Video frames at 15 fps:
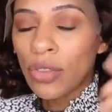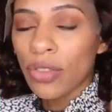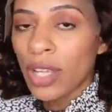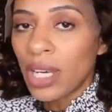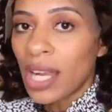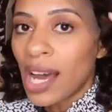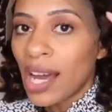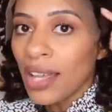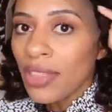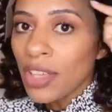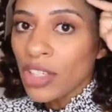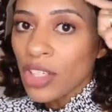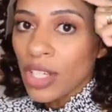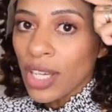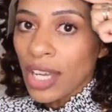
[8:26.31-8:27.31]
the line
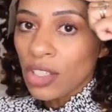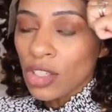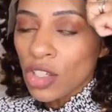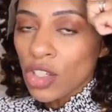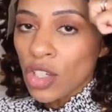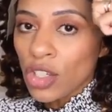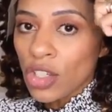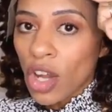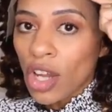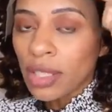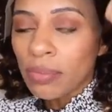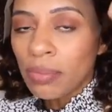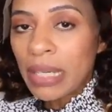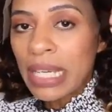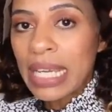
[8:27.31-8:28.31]
that you cut should
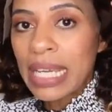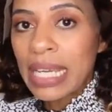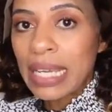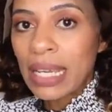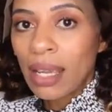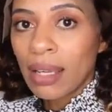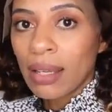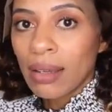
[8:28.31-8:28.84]
not be